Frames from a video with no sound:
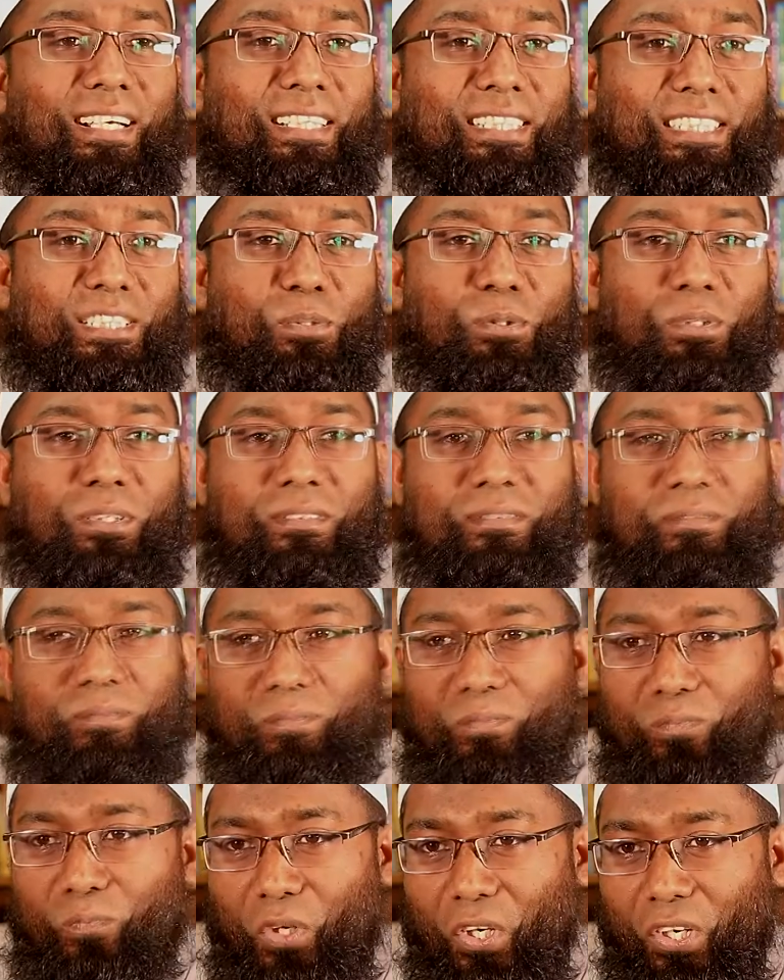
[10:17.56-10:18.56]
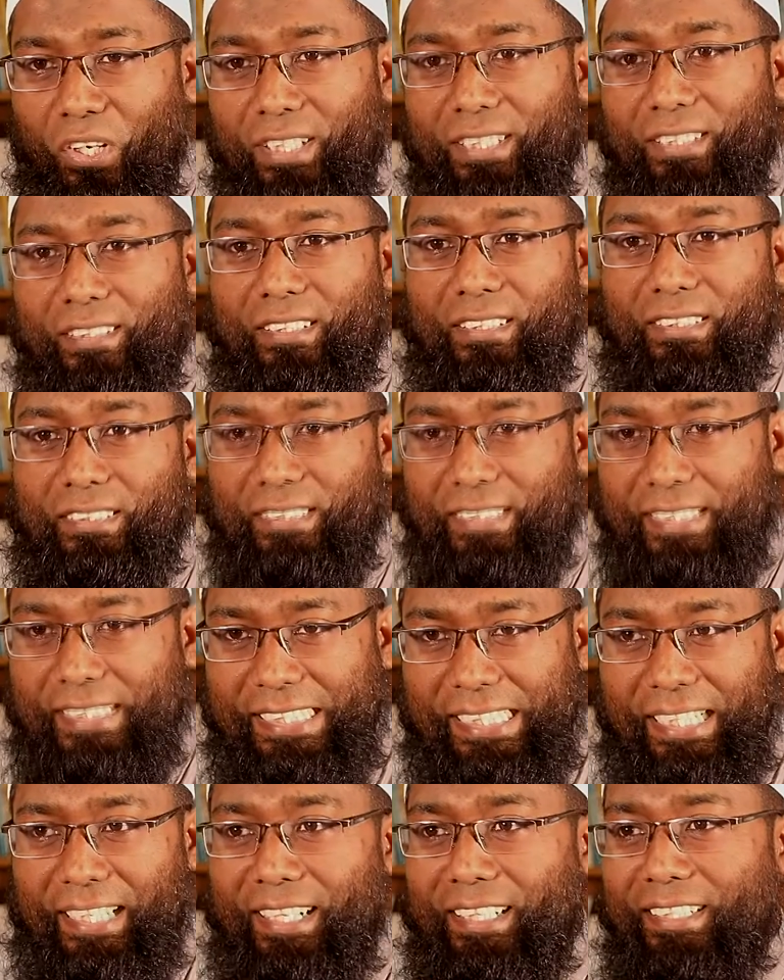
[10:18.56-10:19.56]
your boy or
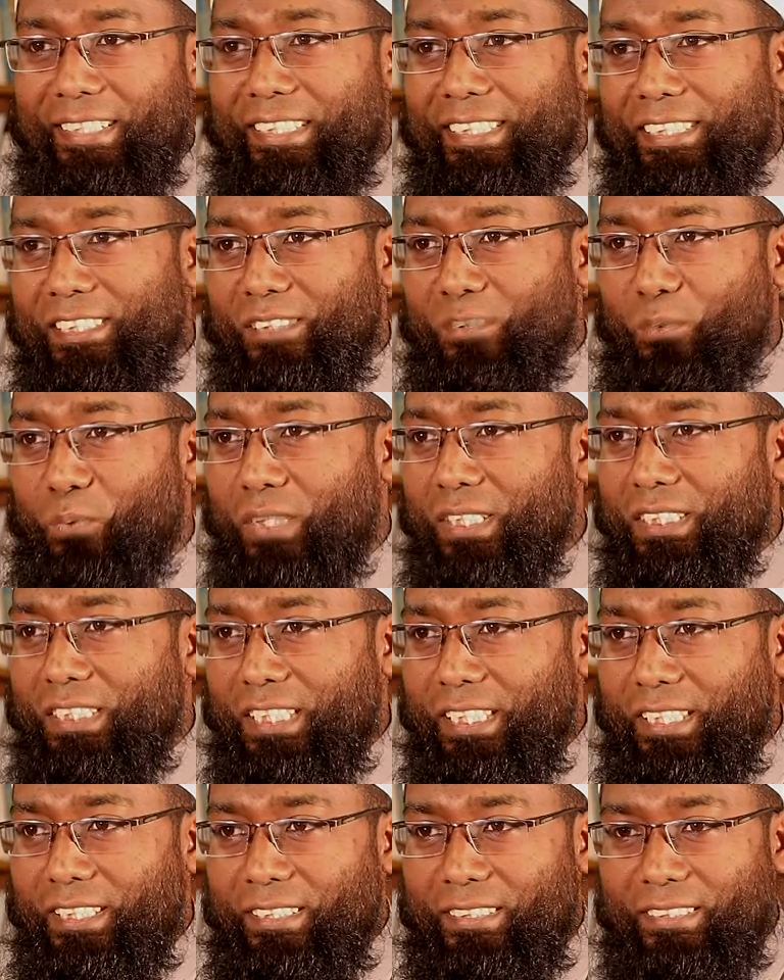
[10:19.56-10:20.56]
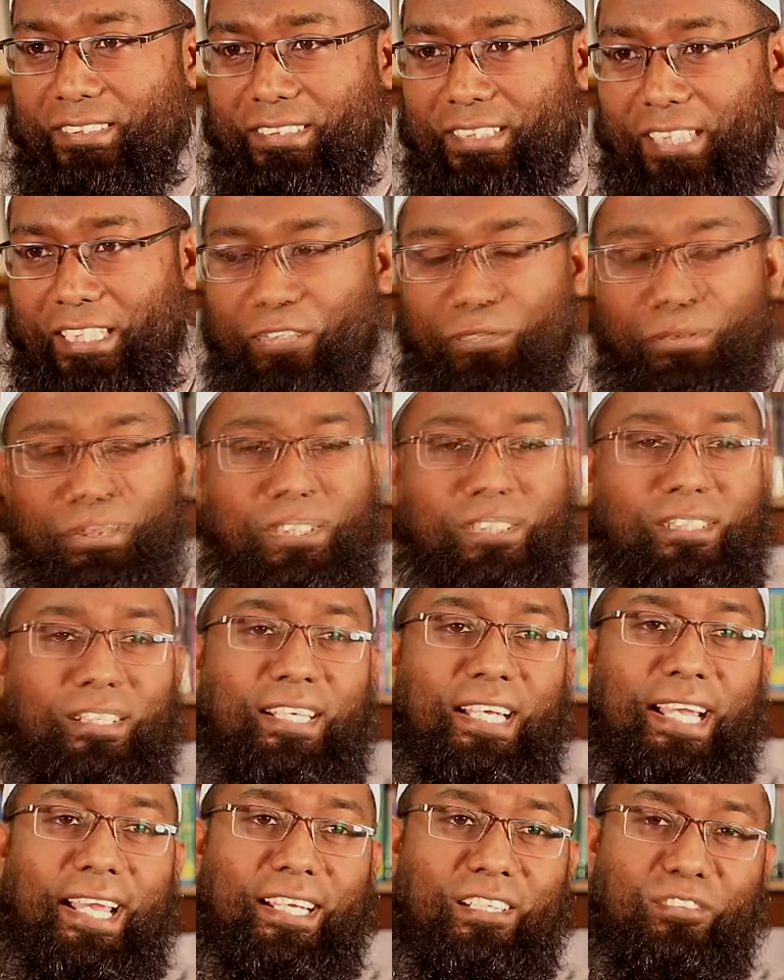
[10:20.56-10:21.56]
son is watching
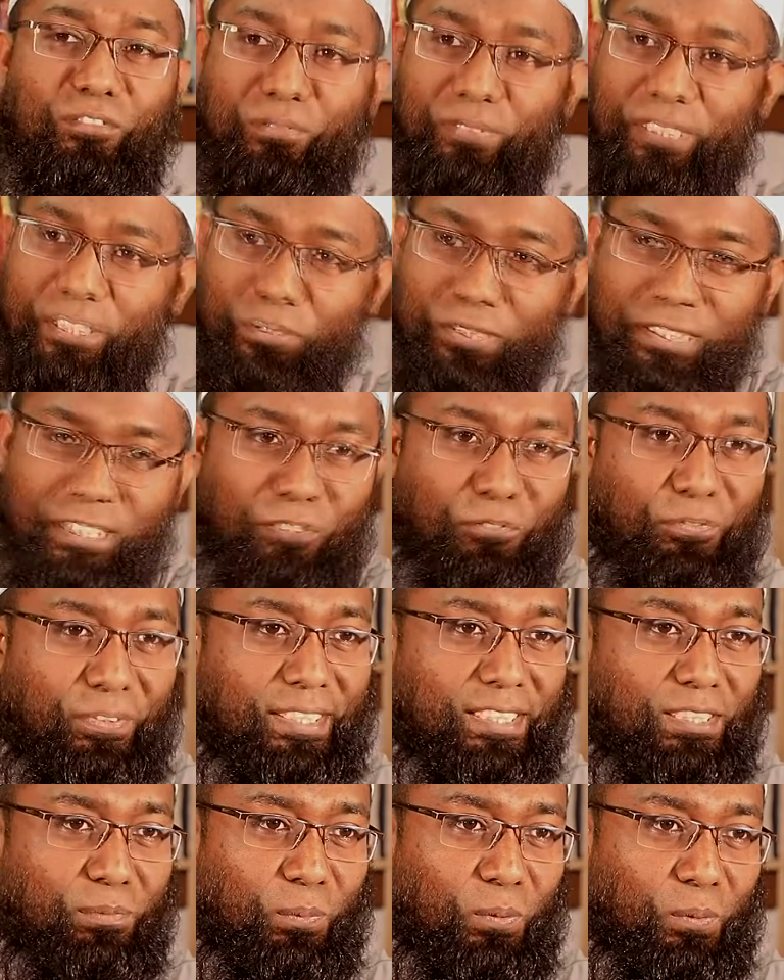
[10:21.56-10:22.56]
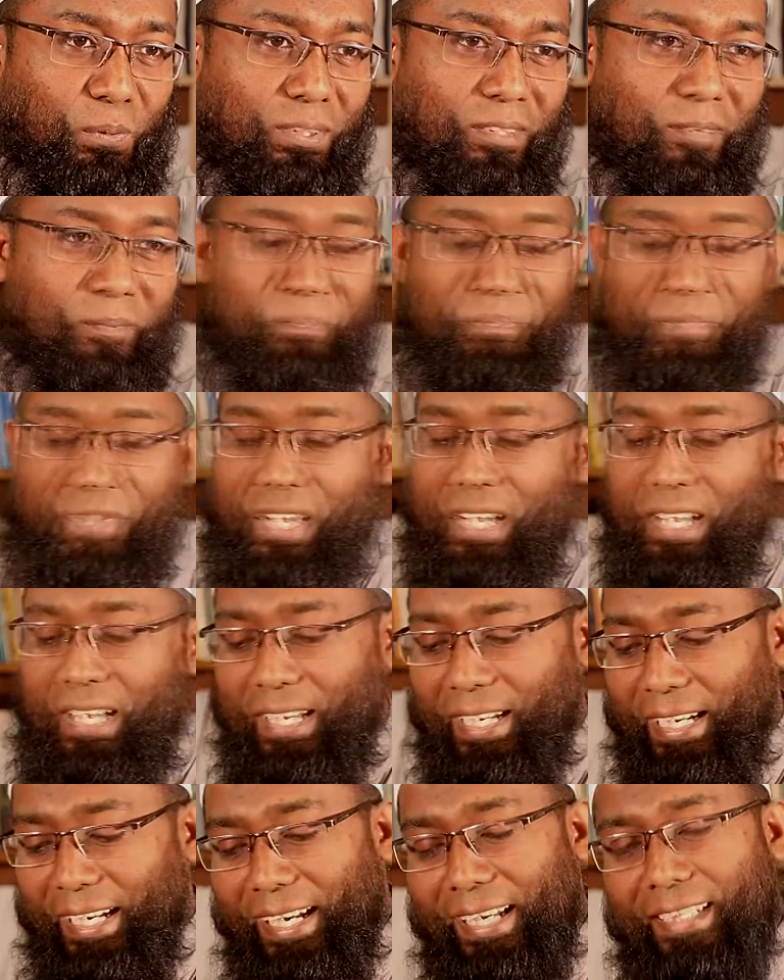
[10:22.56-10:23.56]
television and using Facebook,
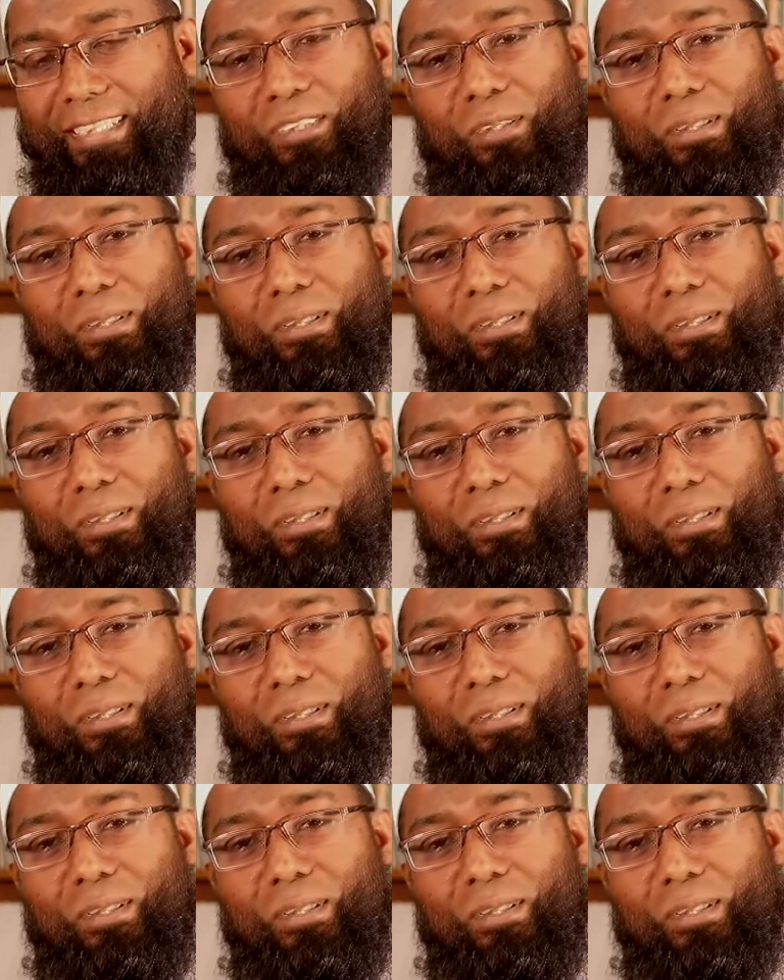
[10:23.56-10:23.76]
and